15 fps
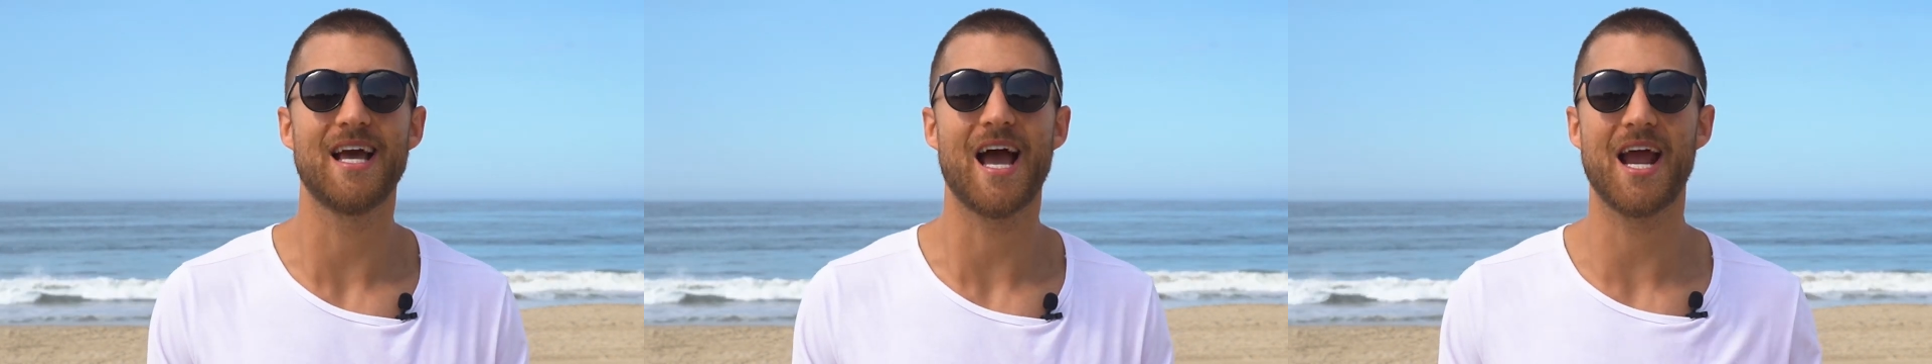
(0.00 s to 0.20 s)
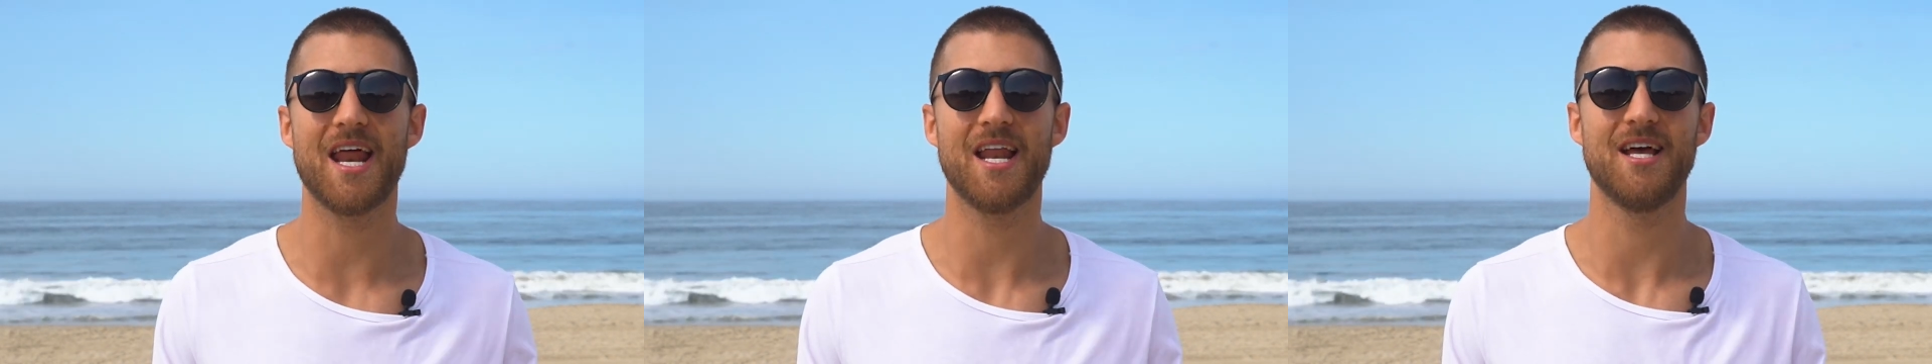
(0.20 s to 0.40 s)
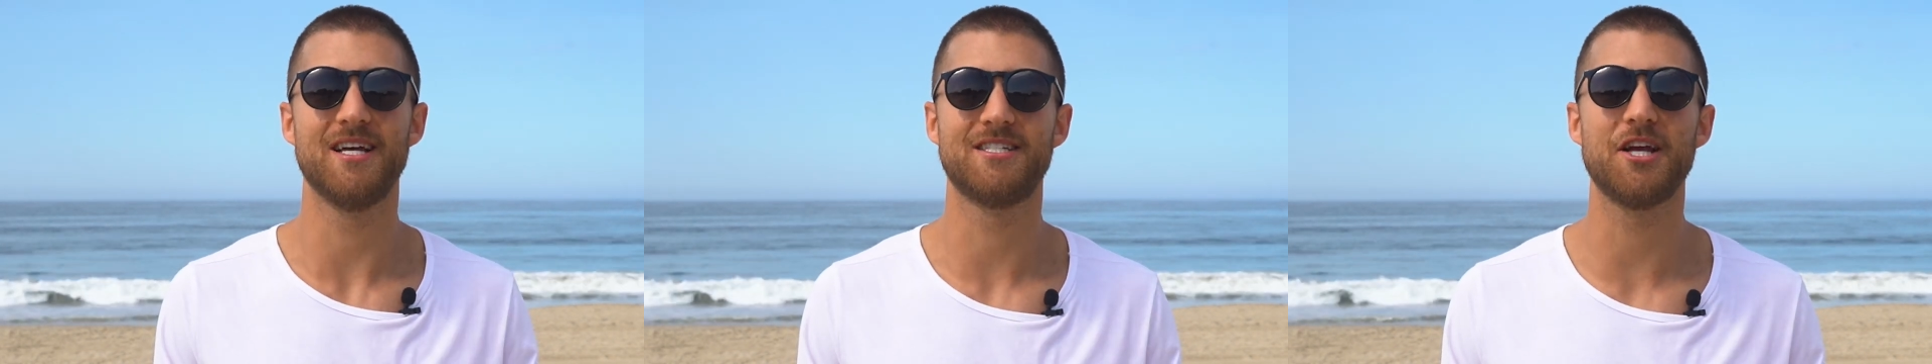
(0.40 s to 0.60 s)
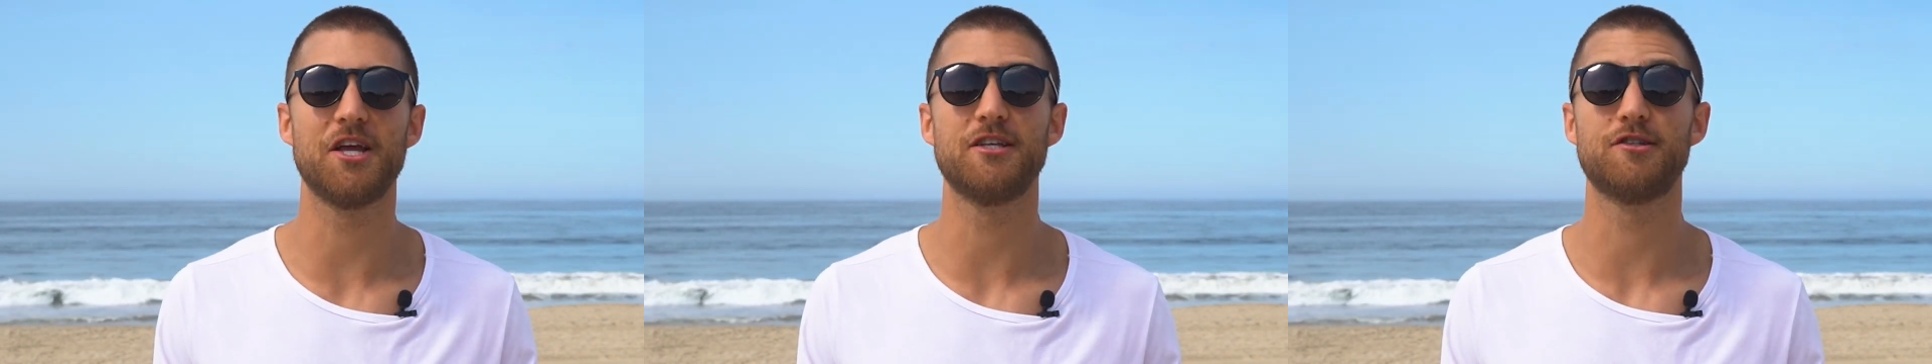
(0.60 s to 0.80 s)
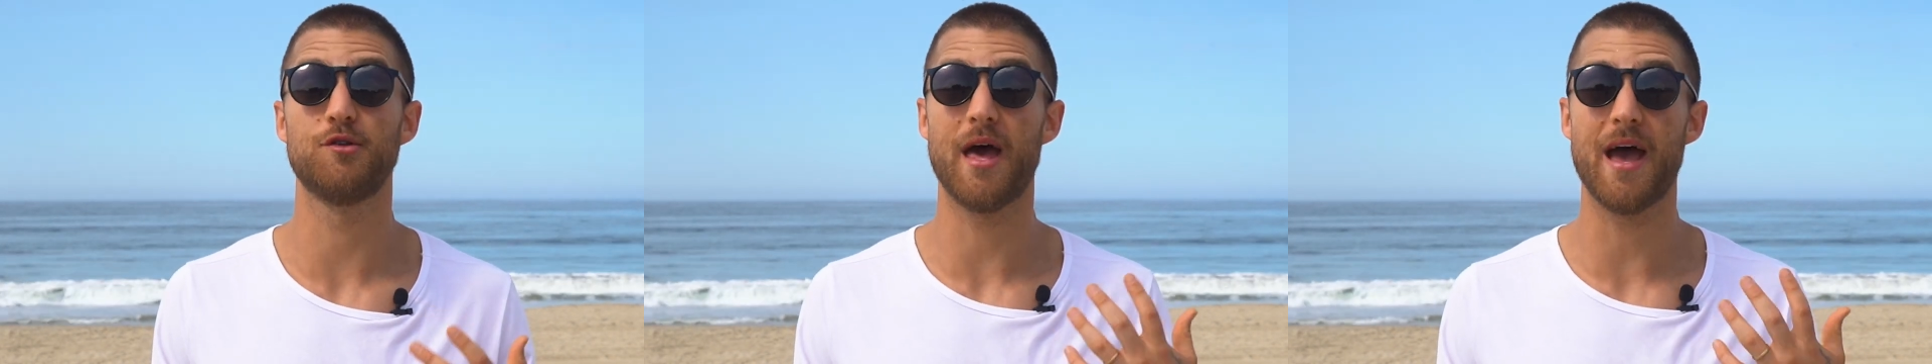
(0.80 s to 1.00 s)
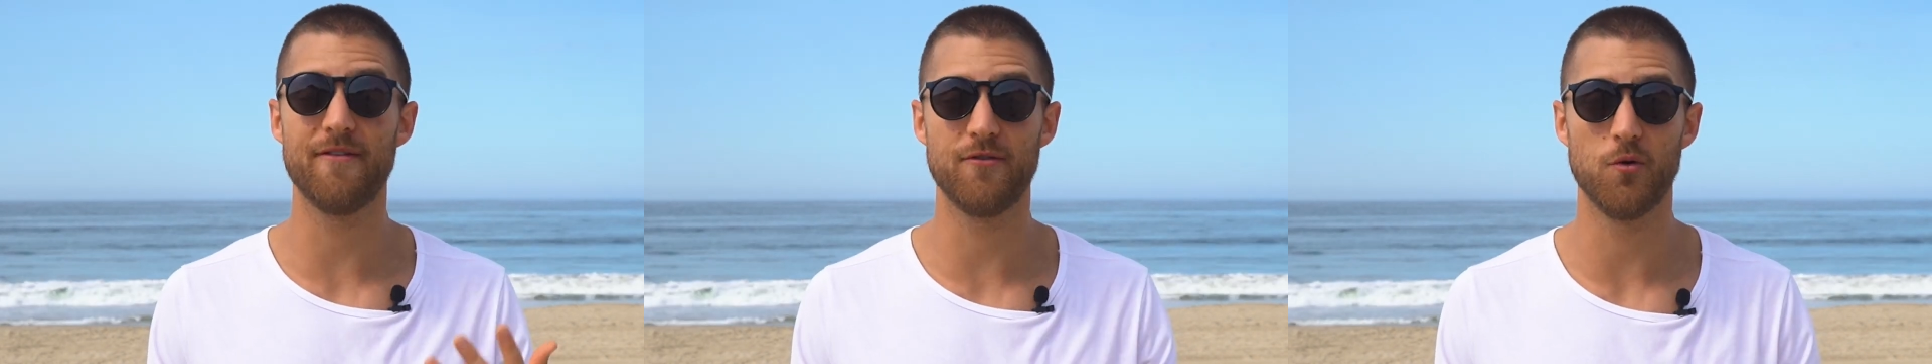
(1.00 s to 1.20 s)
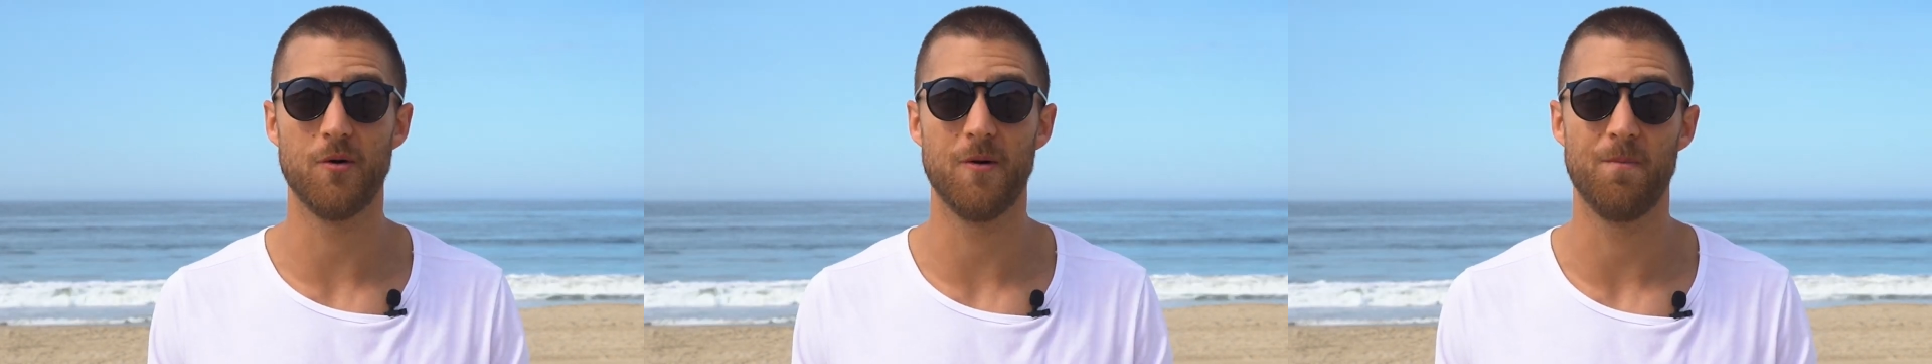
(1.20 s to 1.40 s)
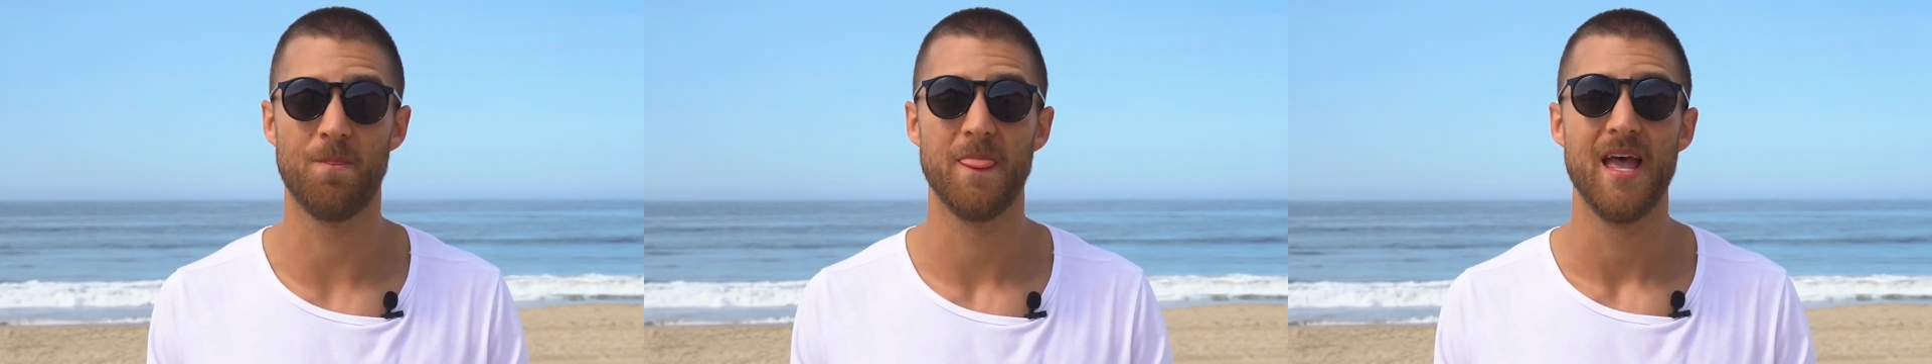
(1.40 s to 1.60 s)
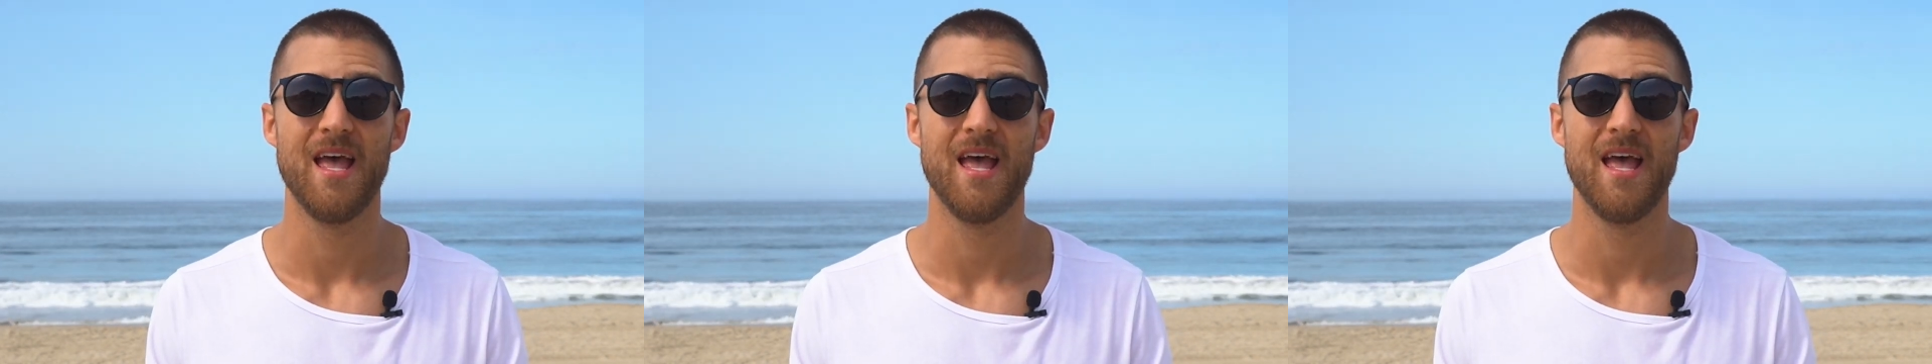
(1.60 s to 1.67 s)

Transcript: I gotta share this with everyone.